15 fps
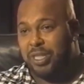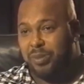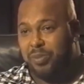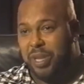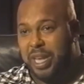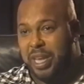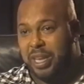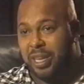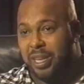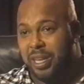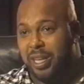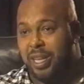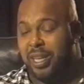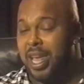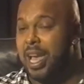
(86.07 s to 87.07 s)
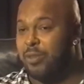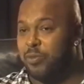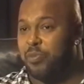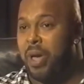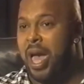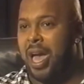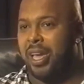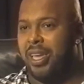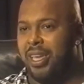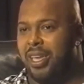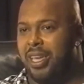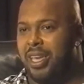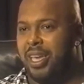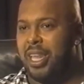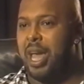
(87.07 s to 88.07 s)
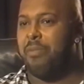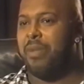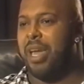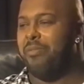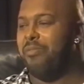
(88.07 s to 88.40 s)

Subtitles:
We had one song on him.